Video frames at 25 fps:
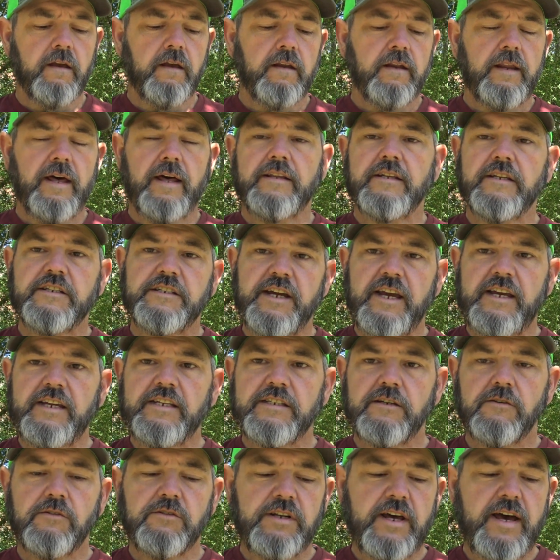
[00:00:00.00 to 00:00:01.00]
Now to change
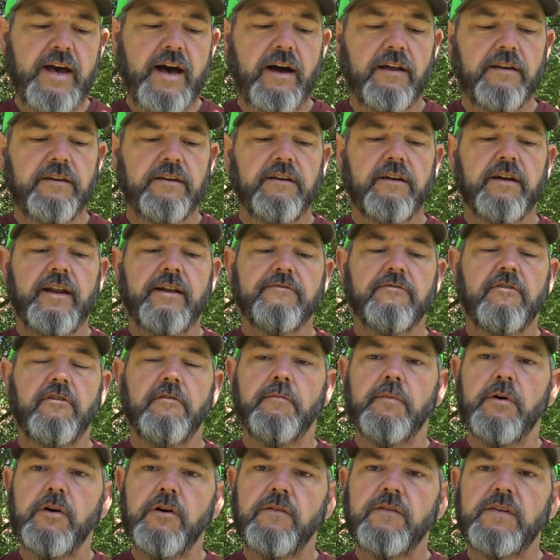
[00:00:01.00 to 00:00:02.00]
those out, you're going to have to
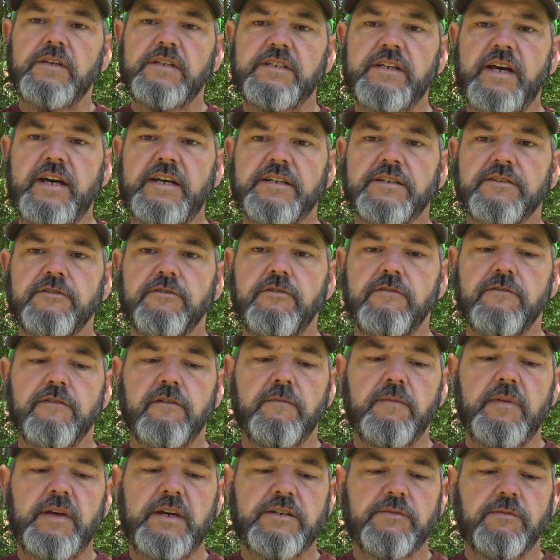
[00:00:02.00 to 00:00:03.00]
remove the set screw
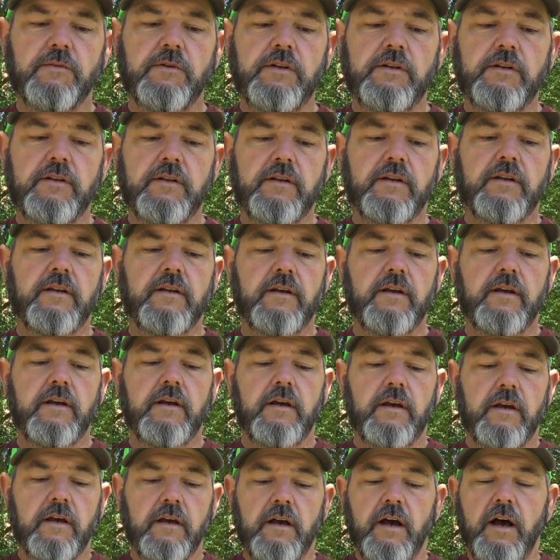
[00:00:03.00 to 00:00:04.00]
from this one,
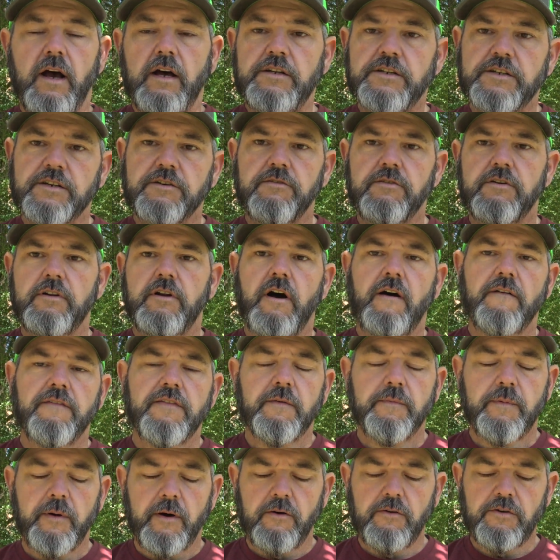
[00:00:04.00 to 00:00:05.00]
unscrew it off
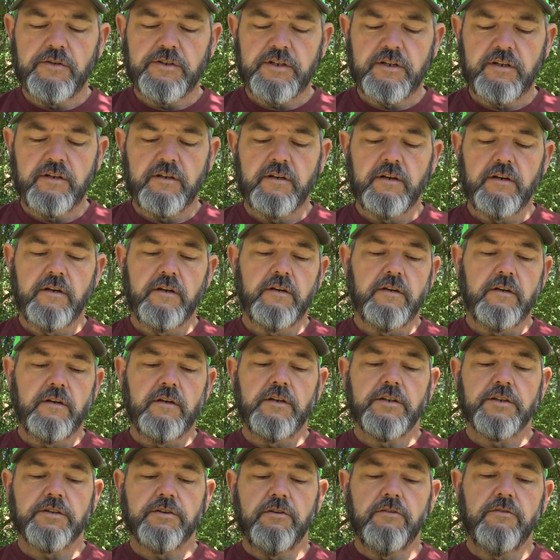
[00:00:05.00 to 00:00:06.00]
the post,
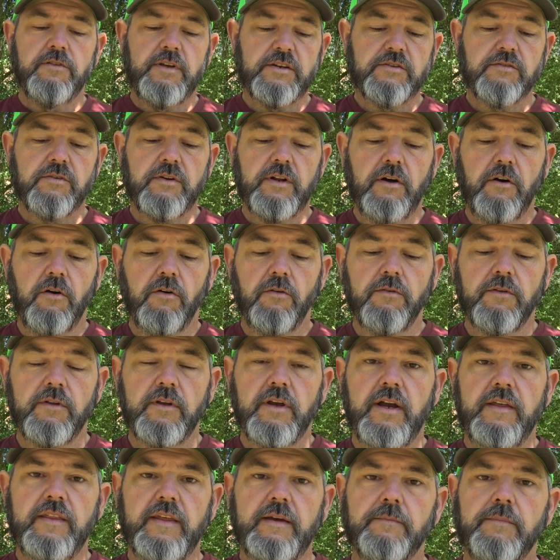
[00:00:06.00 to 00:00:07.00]
screw this one on,
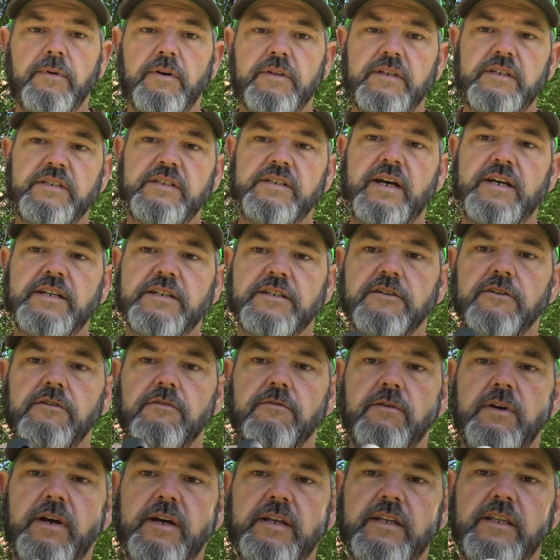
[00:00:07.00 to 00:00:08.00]
and then put the set
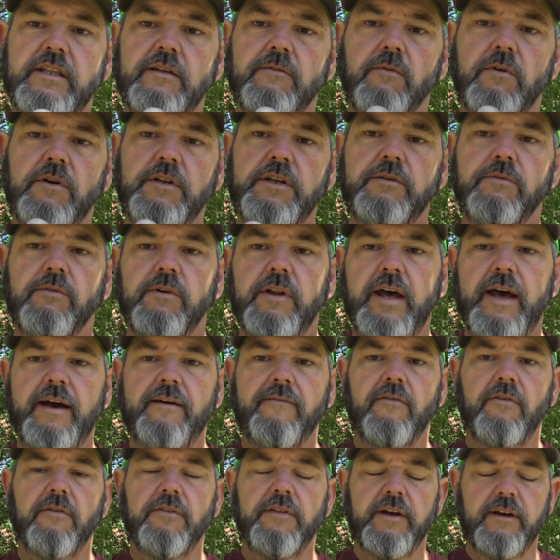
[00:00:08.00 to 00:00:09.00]
screw into the one you want to
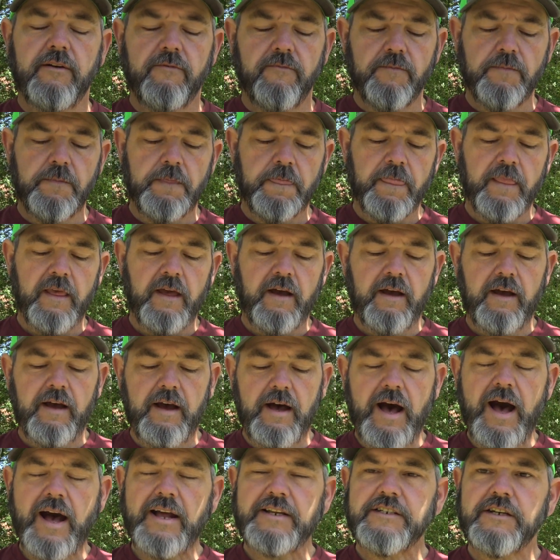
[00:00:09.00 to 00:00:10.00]
have on there.
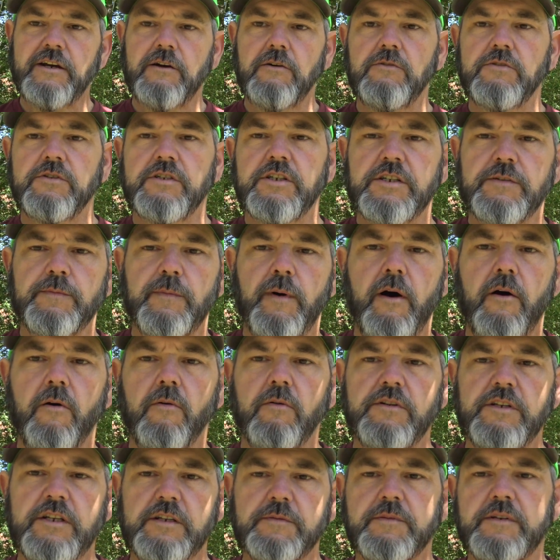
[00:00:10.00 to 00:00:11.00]
I chose the small
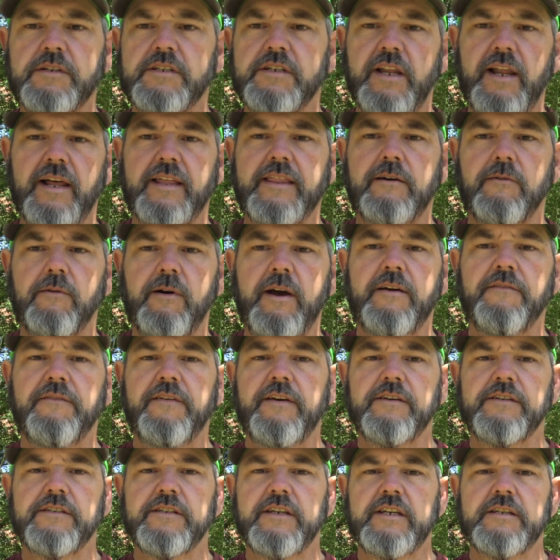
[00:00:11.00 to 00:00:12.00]
one just because I like the way it
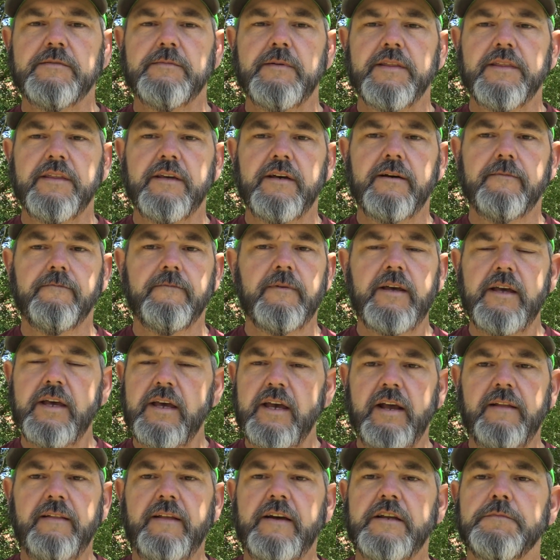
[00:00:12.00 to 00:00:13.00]
feels against my thumb,
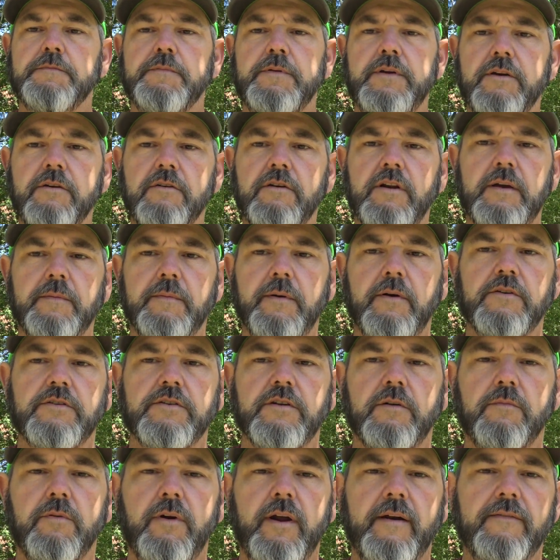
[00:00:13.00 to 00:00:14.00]
and that's purely
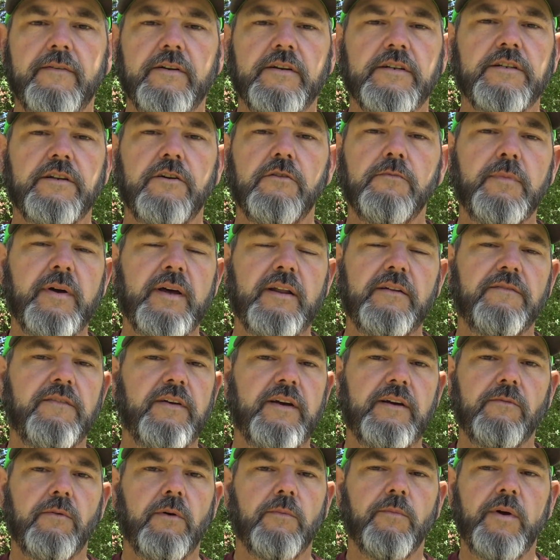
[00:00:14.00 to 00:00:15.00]
personal preference. No
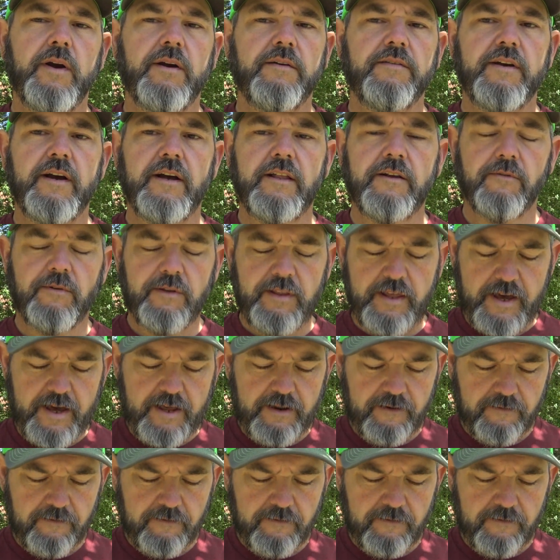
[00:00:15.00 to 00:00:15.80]
benefit one way or the other with that.